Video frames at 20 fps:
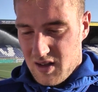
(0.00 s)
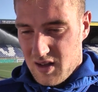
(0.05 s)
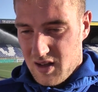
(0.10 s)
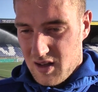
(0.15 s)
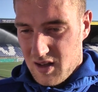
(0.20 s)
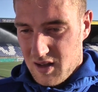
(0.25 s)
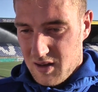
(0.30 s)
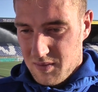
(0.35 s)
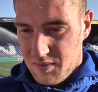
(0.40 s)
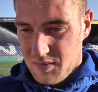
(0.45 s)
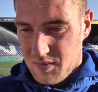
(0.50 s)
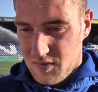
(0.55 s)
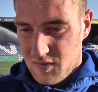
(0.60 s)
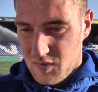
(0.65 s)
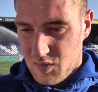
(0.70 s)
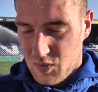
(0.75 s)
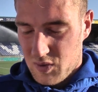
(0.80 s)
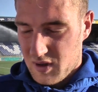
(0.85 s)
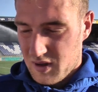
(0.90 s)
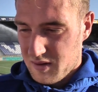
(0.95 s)
and
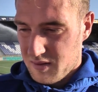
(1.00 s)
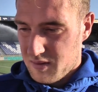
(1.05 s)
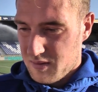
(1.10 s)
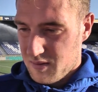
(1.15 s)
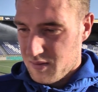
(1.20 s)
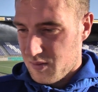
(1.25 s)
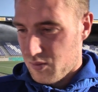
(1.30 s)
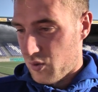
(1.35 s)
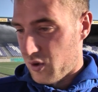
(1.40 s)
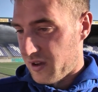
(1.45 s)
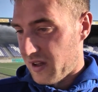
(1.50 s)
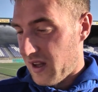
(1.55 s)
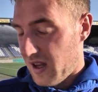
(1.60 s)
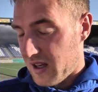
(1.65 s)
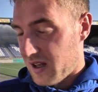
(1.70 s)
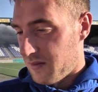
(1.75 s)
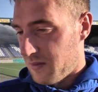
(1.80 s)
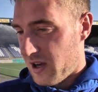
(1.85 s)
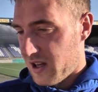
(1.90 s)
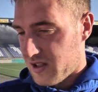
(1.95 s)
we won the
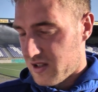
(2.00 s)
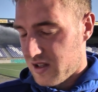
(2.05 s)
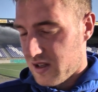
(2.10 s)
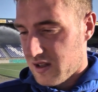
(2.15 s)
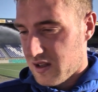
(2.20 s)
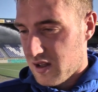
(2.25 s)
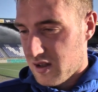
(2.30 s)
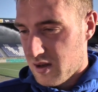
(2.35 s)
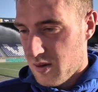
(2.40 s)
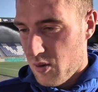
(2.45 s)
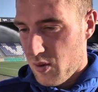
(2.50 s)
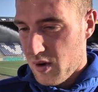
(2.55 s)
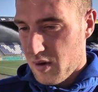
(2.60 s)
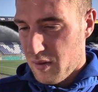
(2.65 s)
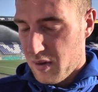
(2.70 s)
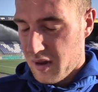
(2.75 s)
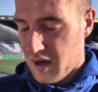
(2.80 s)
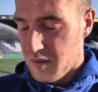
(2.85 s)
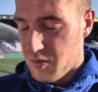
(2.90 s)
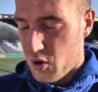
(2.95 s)
end, managed to come away
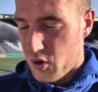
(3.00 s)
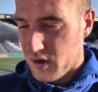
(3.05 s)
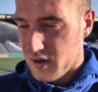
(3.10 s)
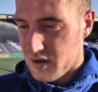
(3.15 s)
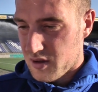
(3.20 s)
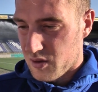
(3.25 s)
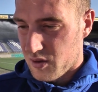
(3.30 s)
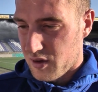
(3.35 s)
with 3 points.